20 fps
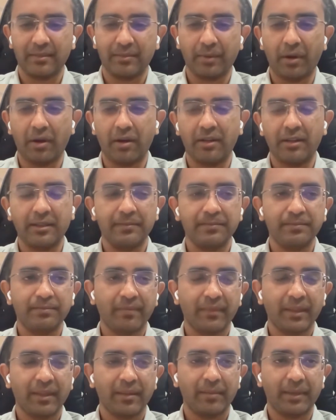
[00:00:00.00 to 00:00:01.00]
Block,
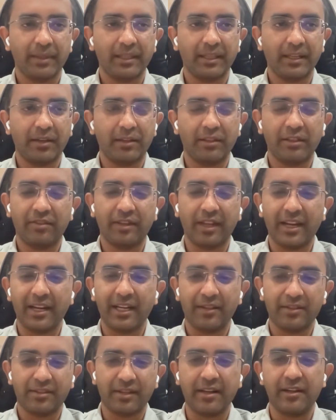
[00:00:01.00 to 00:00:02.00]
but then on the
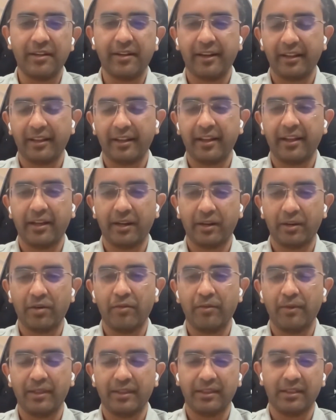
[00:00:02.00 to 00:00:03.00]
side I started tinkering
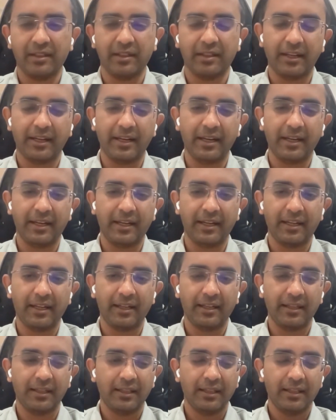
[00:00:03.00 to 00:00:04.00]
around with
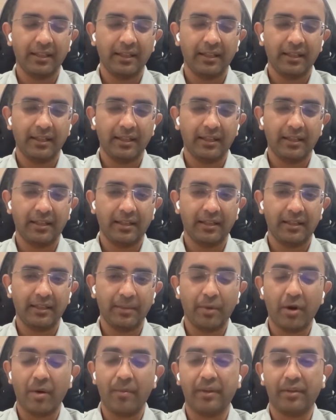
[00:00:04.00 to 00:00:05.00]
creating
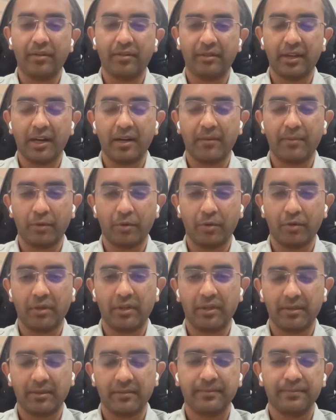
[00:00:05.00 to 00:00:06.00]
the MobX Dart port,
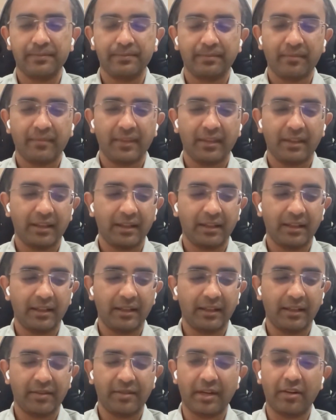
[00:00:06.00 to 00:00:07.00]

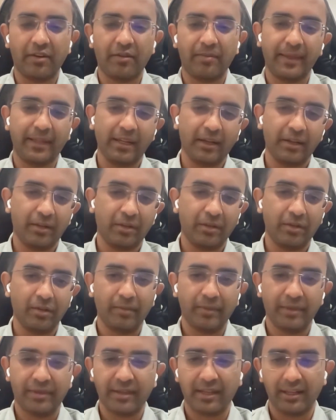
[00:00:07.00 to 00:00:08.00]
and I started speaking to
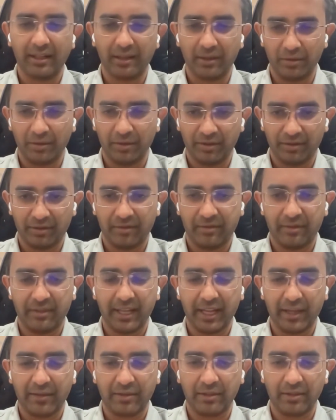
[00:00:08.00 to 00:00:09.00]
Michel, who is
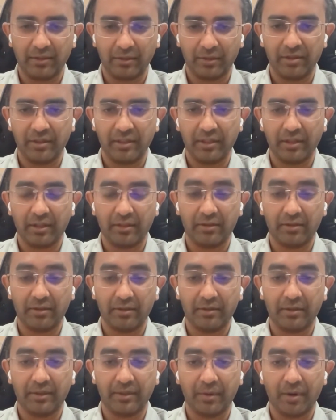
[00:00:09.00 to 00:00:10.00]
the actual original author
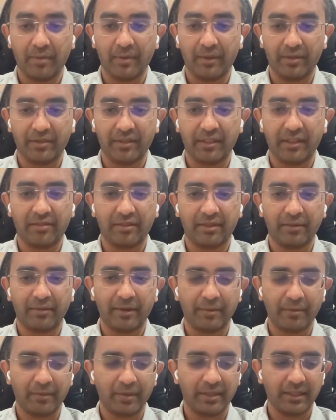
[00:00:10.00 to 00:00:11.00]
of the MobX JavaScript
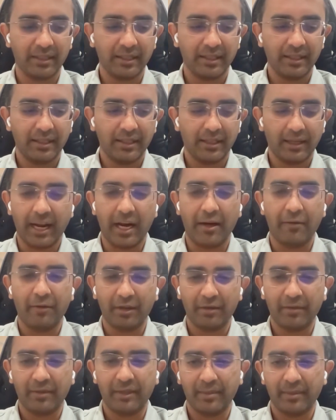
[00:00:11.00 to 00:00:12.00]
framework. And I had
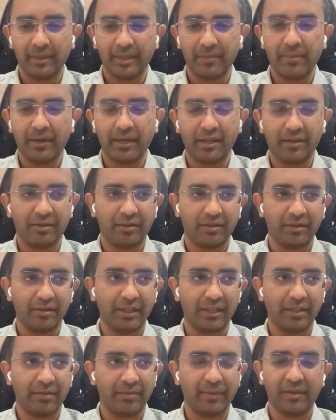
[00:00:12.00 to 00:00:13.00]
worked with him in the past, so
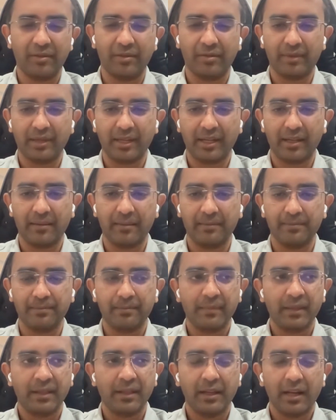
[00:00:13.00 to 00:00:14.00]
I spent some time
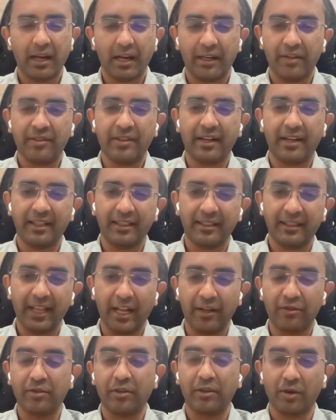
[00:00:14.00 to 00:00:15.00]
understanding the
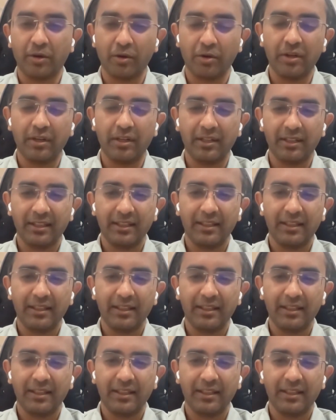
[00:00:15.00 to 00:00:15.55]
actual code.